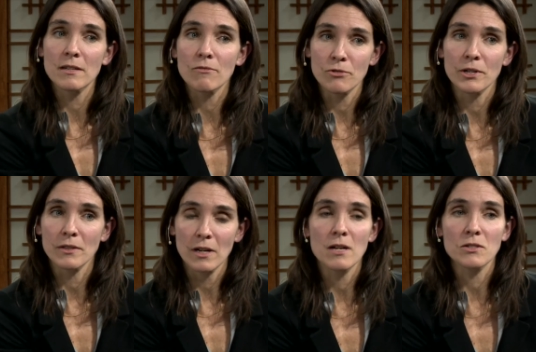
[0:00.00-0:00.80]
suffering
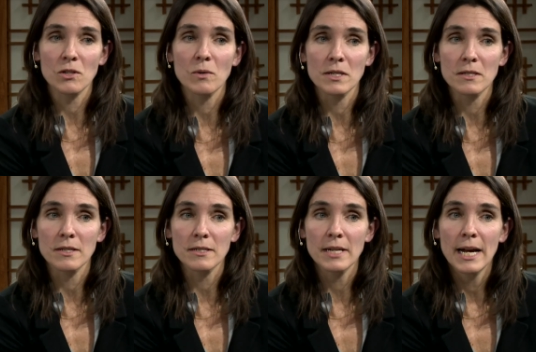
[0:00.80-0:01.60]
the
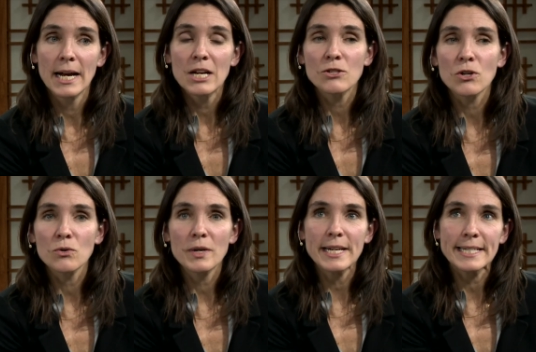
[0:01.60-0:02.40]
consequences.
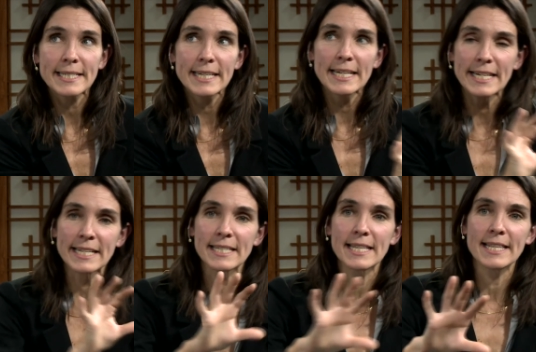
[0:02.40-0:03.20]
So it's
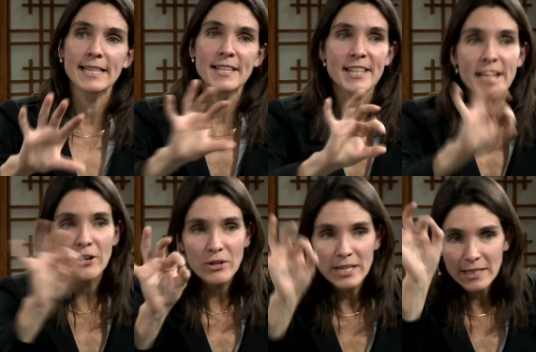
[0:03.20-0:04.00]

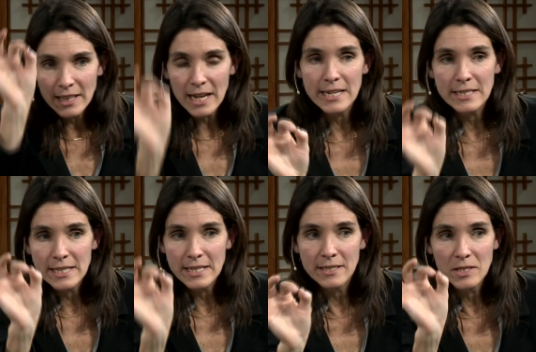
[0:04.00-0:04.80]
therein lies
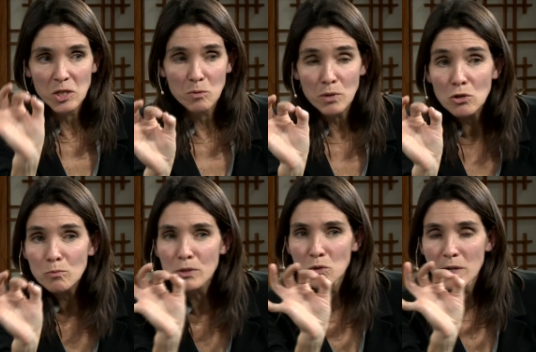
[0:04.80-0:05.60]
this dispute
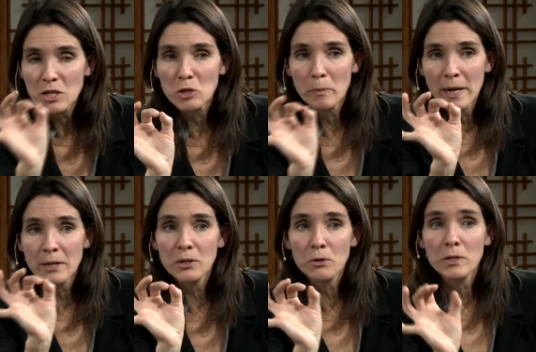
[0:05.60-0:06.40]
between Japan
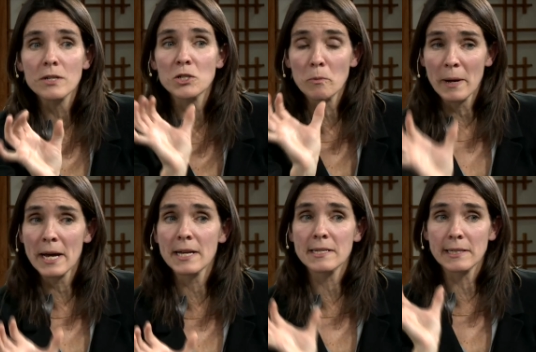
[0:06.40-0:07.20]
and Korea.
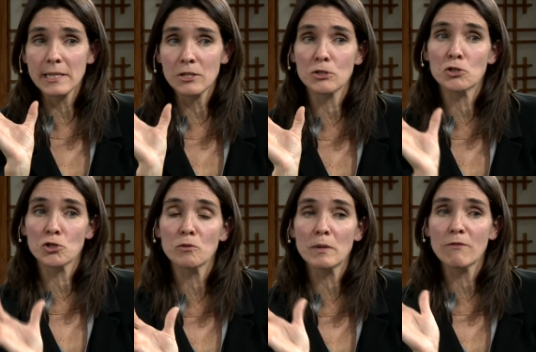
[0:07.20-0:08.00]
Japan's leaders
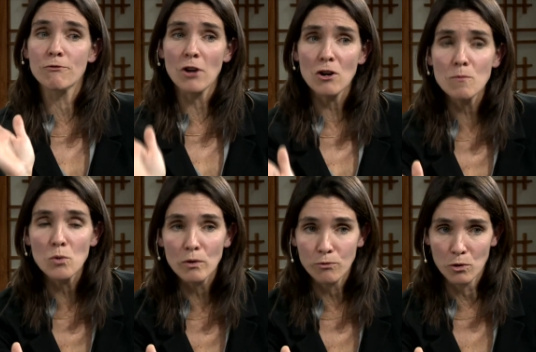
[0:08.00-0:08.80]
should be far
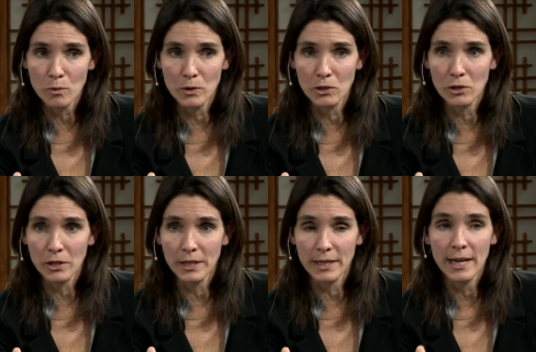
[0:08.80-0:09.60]
more
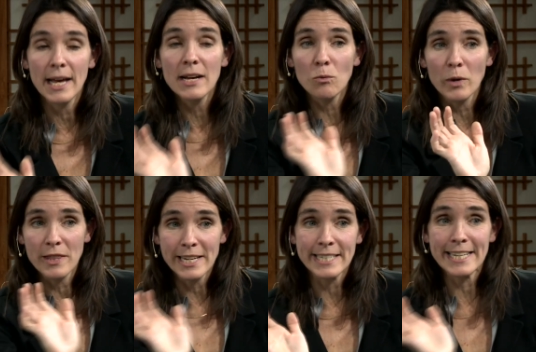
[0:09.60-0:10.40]
forward-looking with
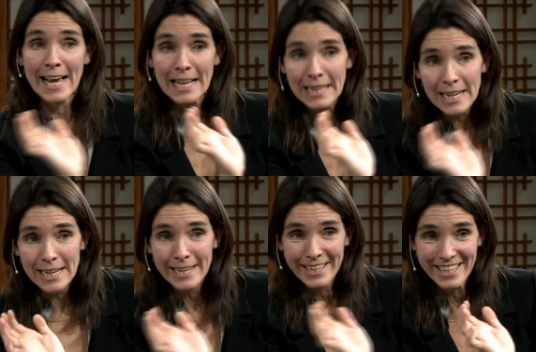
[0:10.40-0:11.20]
its
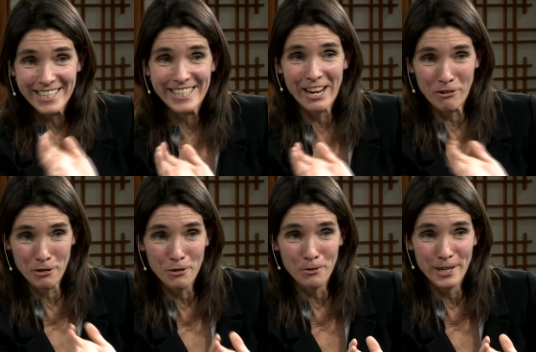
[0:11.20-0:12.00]
ally in South
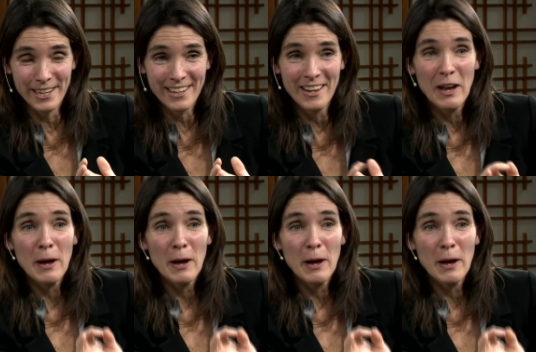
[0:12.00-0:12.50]
Korea,